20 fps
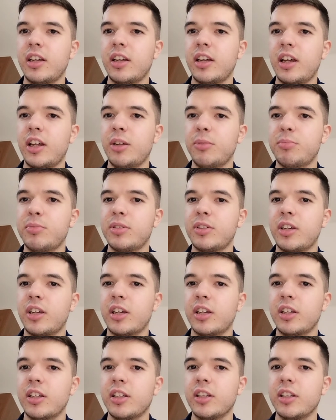helped
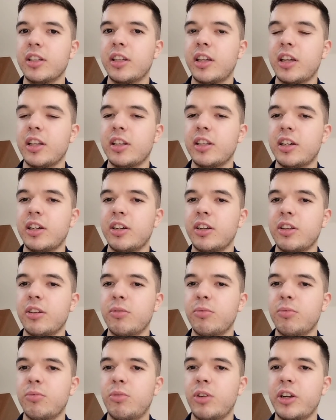
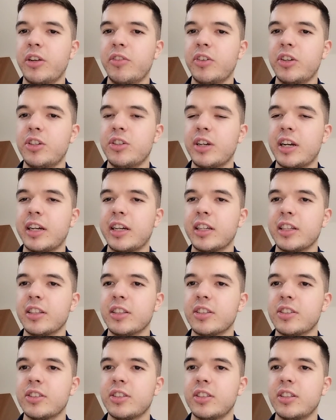killed one of her
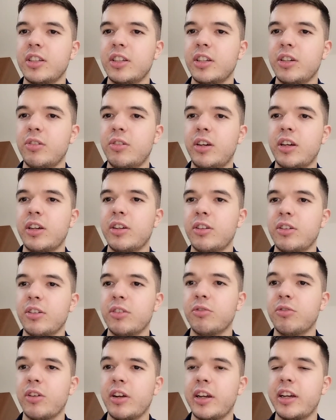dragons? Who killed
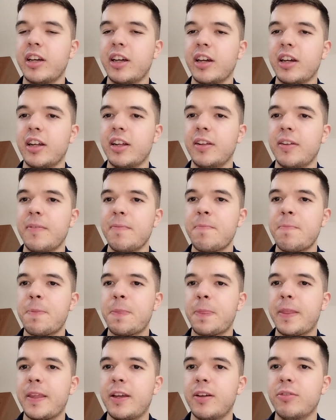Rhaegar?
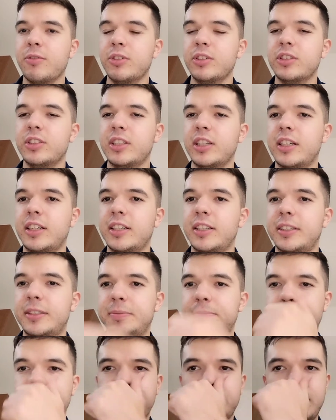It was
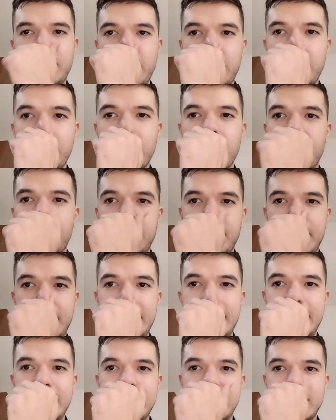Euron,
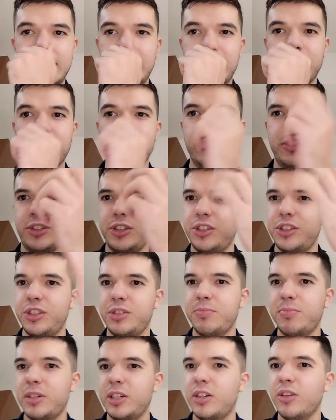and so she
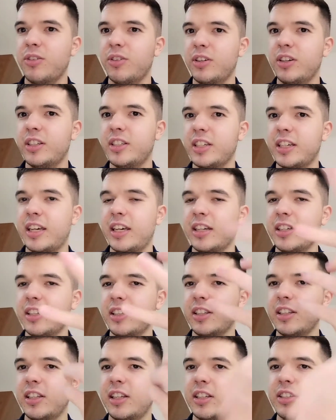should be going to
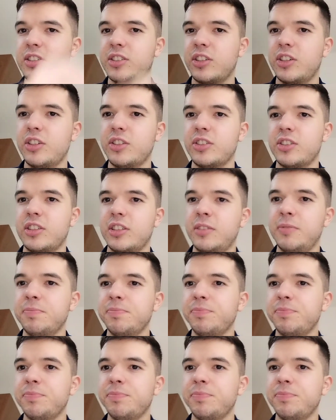kill Cersei.